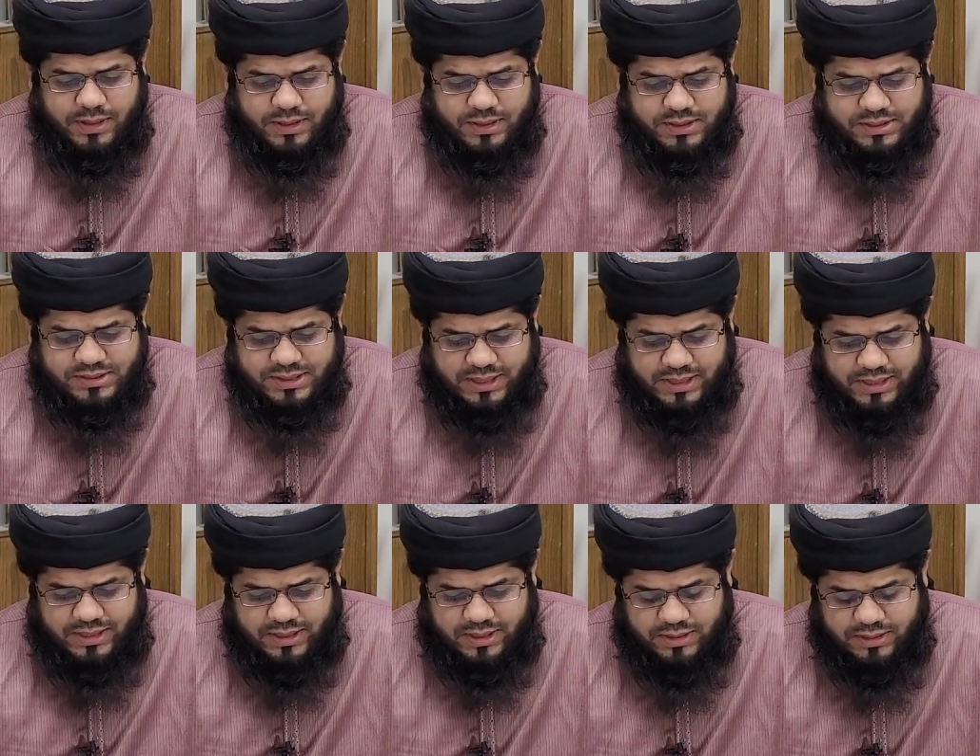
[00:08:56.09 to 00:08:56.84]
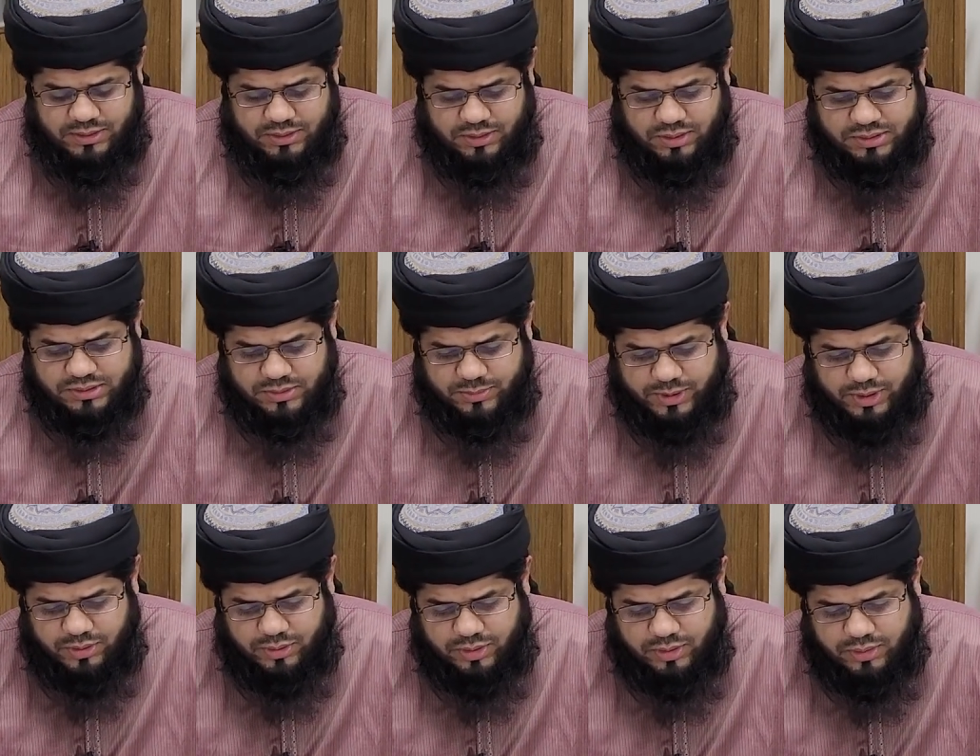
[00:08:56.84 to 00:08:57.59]
This ayah talks
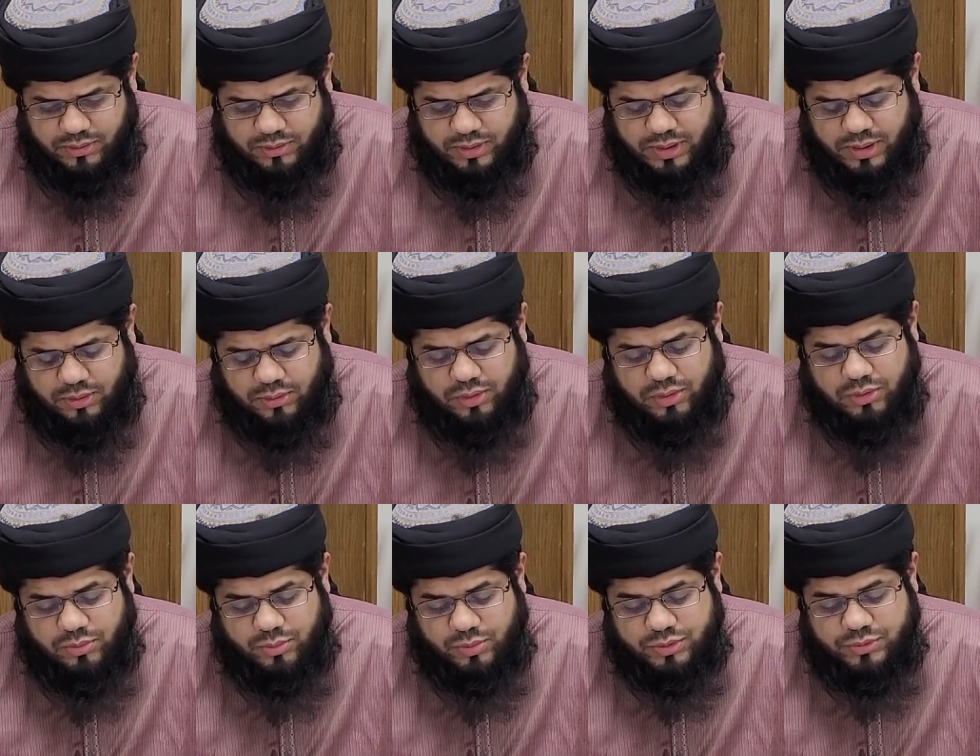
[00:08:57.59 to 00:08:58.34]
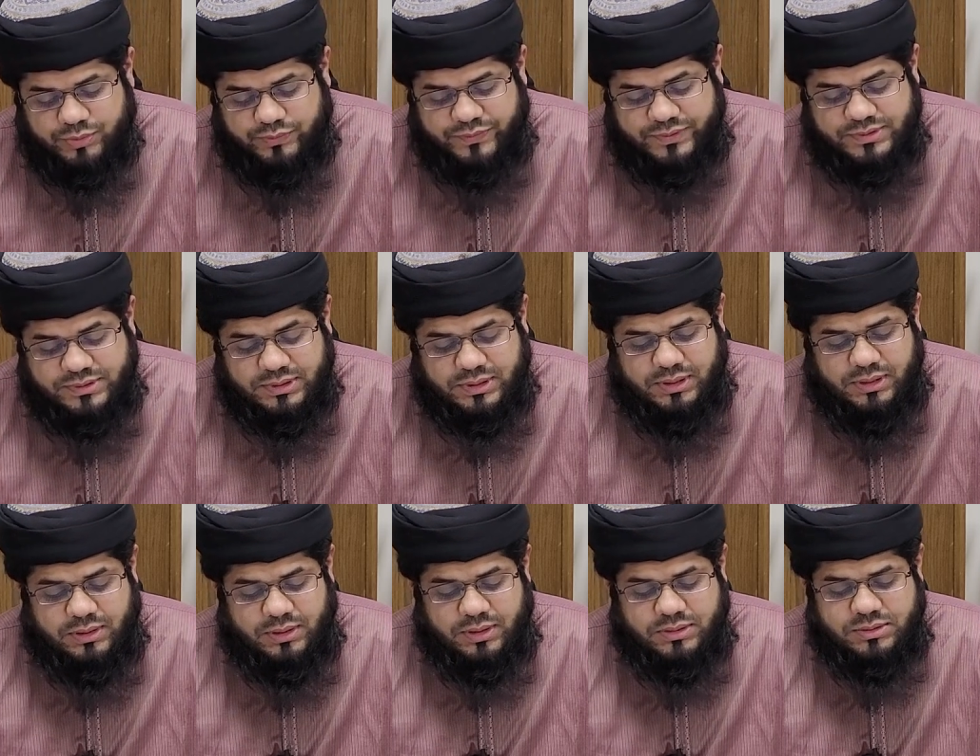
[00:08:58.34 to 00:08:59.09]
about, according to most
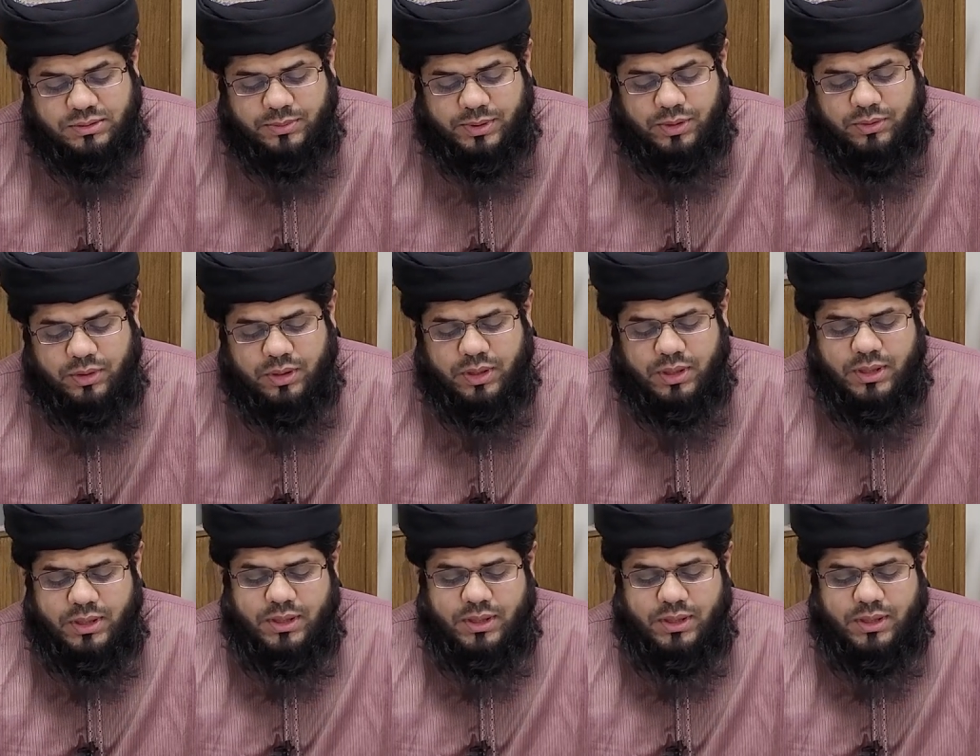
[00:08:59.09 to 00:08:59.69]
Mufassirin, talks about